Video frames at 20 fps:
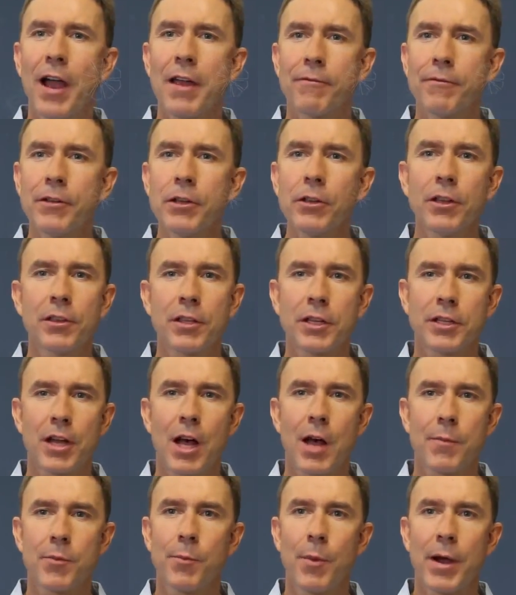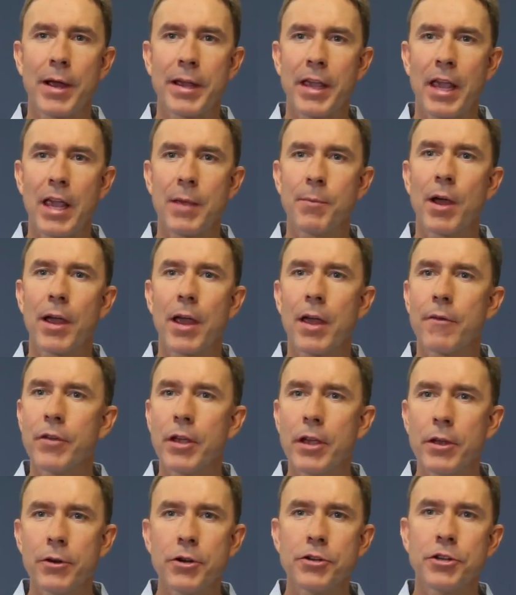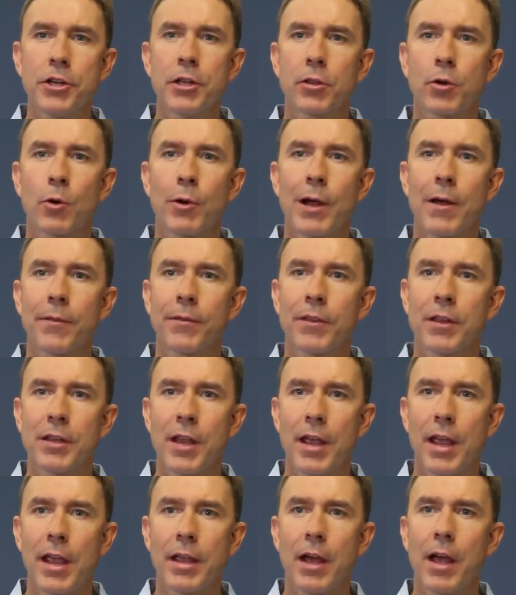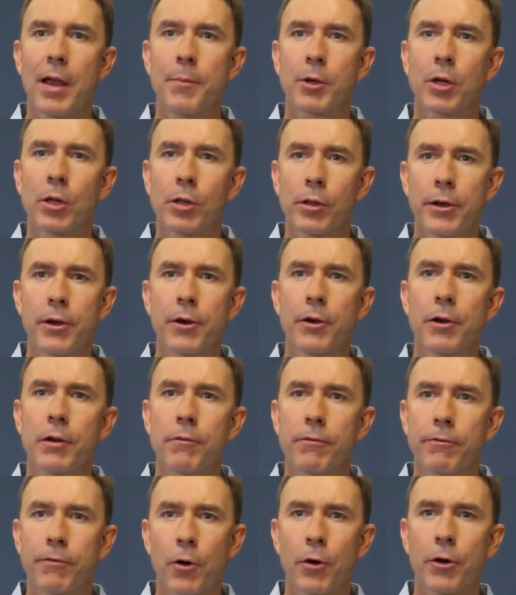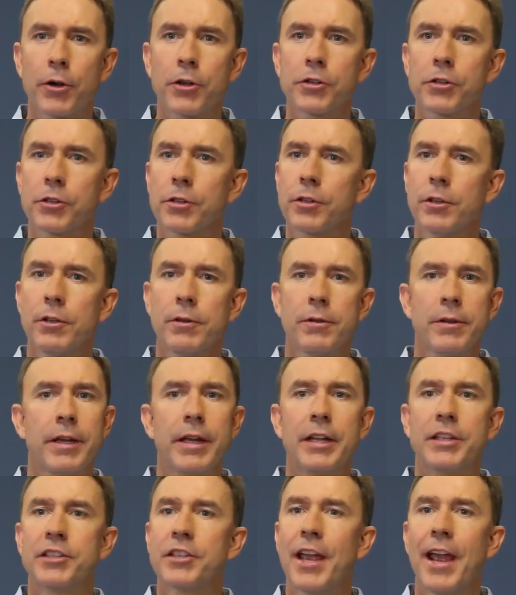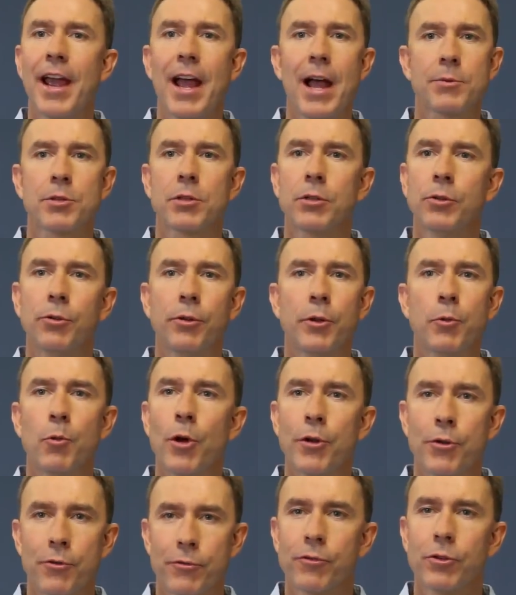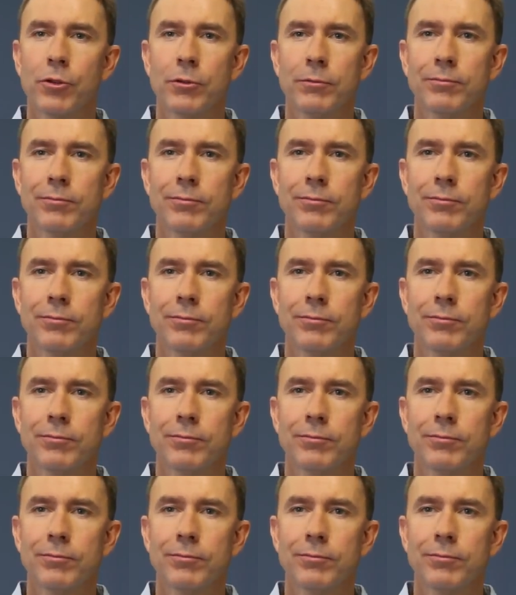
I feel at the top of my game. I have energy throughout the day. I'm clear and focused. It's absolutely wonderful.